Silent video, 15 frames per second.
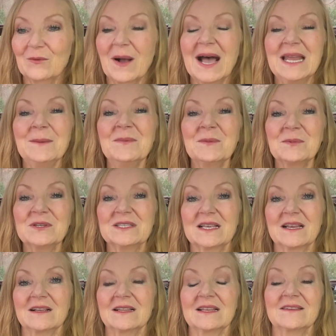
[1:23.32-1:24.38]
items per
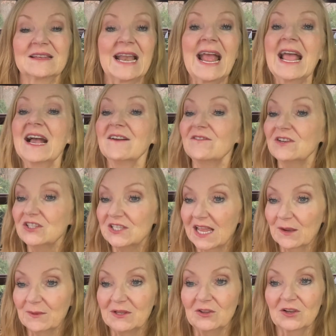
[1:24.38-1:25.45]
sale is an average
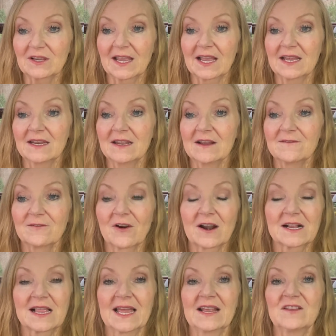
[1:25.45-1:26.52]
that we look at for our
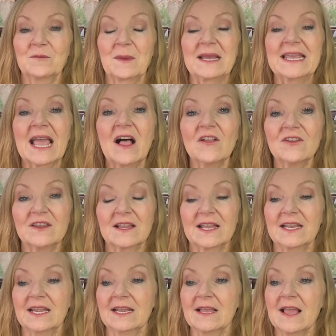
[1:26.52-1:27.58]
clients by
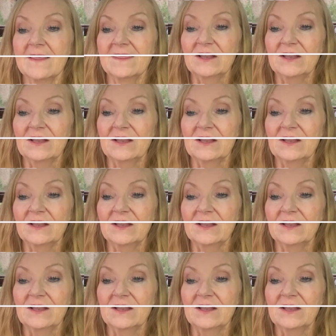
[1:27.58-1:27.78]
calculating the